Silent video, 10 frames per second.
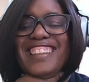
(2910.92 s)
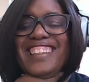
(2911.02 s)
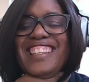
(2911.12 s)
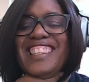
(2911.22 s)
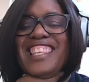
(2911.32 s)

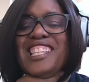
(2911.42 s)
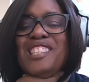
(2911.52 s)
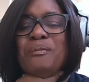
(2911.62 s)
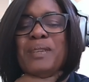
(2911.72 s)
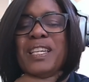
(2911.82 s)
And thanks
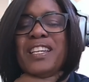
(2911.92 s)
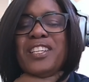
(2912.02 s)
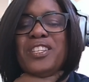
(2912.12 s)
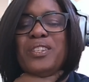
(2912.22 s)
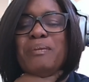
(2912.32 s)
for being a
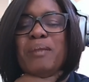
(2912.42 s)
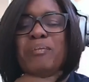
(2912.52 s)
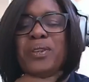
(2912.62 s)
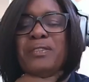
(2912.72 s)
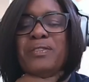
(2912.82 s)
new
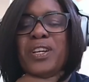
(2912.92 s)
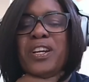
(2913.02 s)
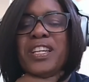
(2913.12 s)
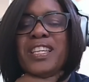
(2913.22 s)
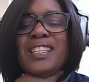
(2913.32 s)
member of
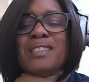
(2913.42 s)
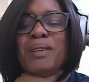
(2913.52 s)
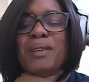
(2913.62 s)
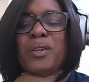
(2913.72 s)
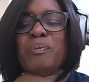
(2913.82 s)
Yarn Geeks.
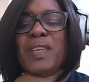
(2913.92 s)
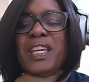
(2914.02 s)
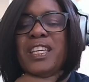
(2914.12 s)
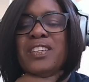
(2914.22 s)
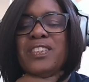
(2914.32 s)
We hope
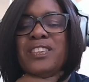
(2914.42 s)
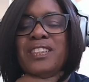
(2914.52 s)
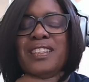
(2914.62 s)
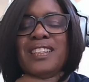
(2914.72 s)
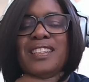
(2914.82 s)
that
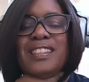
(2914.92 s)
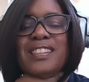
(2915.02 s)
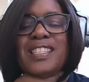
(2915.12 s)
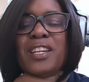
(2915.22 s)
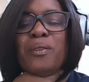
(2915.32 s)
you'll
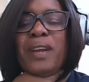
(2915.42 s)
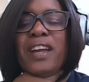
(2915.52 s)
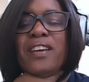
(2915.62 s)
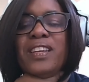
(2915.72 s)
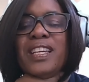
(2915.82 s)
stick
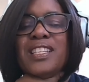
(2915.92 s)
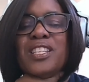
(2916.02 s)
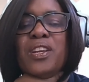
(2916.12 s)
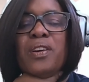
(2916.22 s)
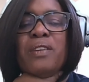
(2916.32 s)
around and get
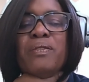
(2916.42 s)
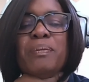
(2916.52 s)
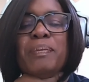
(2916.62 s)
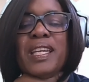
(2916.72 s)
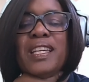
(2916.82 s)
to know
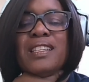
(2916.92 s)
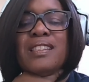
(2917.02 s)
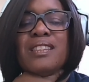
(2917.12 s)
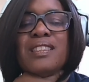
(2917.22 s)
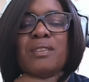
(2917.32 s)
everybody
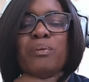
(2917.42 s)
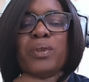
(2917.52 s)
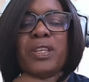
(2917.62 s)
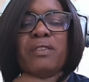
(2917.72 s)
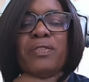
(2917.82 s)
because it's a
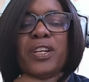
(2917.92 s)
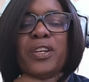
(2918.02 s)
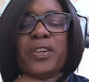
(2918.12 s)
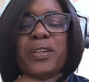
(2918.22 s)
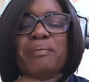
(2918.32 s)
really fun
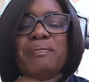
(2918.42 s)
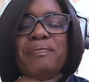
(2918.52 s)
group.